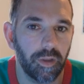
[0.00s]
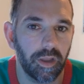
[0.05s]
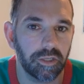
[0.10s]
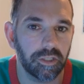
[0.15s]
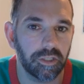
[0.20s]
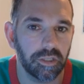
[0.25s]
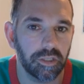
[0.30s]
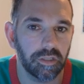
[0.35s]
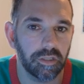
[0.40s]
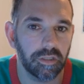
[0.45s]

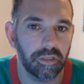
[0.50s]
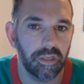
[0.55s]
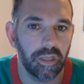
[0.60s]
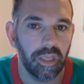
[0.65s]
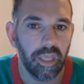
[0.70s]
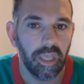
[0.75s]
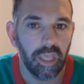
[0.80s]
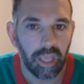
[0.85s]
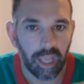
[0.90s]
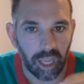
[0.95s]
inspection
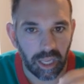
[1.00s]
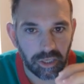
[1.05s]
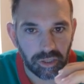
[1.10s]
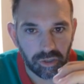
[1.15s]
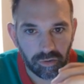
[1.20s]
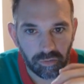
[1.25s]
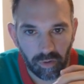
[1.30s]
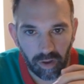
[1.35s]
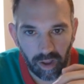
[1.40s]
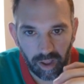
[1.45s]

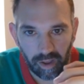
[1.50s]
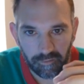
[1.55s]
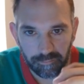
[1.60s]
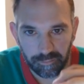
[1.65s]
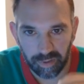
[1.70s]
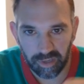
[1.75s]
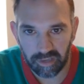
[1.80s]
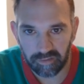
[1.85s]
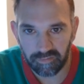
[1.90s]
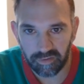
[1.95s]
and you
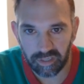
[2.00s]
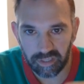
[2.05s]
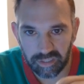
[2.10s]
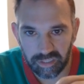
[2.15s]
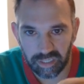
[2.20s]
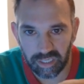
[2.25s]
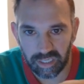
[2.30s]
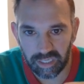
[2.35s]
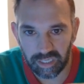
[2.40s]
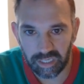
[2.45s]
have
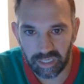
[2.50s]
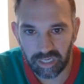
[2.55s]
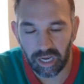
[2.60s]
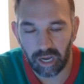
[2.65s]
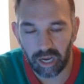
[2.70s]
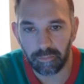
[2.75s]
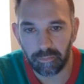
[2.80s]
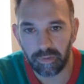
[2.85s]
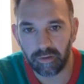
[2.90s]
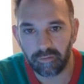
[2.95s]
PVC
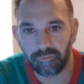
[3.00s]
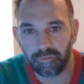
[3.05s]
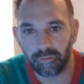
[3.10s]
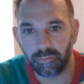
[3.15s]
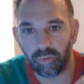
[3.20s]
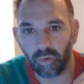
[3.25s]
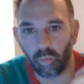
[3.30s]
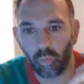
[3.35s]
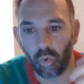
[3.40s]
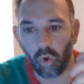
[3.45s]
coming
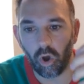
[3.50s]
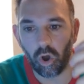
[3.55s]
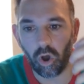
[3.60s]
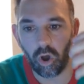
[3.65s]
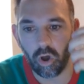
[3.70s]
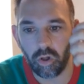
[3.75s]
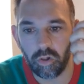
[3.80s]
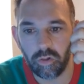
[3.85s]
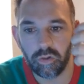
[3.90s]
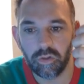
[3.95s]
from the
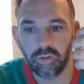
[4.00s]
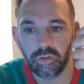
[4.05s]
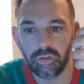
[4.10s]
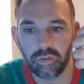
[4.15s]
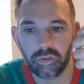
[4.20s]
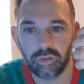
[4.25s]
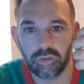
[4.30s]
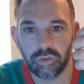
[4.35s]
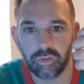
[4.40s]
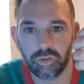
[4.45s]
wall
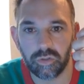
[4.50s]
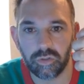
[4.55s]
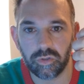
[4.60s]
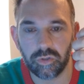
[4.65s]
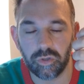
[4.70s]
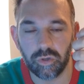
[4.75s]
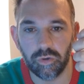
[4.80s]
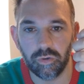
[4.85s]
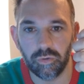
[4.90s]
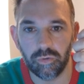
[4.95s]

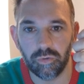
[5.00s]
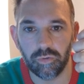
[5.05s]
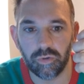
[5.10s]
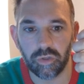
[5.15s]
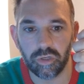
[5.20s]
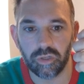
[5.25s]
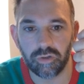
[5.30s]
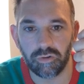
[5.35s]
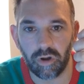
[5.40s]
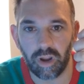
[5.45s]
to
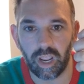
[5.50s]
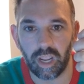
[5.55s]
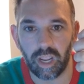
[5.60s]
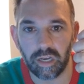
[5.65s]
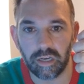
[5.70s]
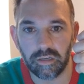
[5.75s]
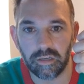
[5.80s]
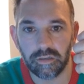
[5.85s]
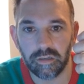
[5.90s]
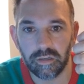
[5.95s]
the
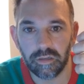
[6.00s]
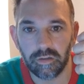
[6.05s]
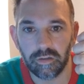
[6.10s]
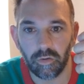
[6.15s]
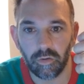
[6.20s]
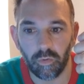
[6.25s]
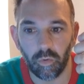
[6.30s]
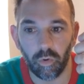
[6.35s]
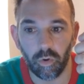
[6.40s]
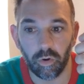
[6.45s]
drain
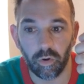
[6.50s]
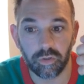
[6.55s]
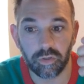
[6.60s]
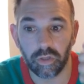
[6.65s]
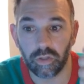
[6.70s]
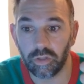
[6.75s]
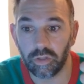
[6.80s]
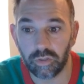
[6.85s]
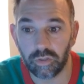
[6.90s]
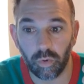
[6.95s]
or
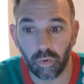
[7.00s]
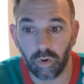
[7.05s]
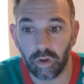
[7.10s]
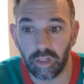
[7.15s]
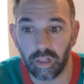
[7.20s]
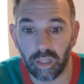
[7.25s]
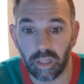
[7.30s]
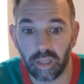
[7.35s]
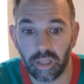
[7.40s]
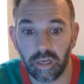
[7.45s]
to the
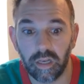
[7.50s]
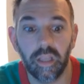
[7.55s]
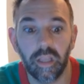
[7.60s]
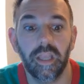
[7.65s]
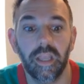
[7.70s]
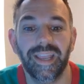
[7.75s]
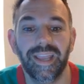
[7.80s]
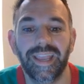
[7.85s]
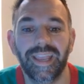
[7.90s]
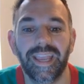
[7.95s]
toilet,
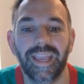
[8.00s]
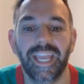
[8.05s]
